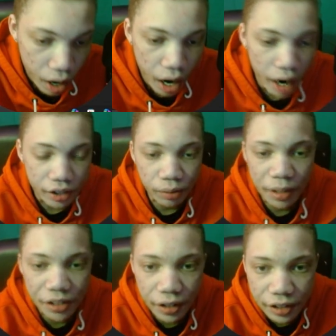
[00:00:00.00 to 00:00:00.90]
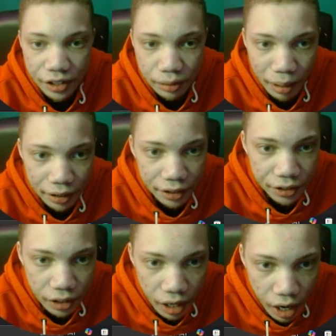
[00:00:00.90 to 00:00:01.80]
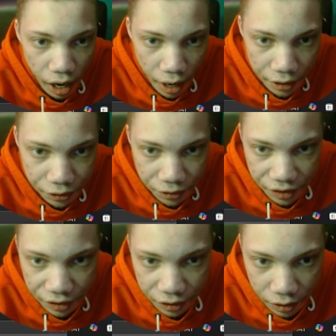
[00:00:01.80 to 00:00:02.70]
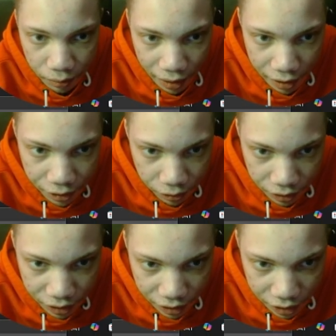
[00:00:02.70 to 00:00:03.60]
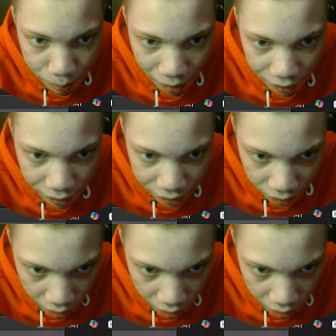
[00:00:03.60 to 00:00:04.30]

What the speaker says: All right, so I'm gonna tell it this is my niece. All right, so this is good right here. So this is my niece.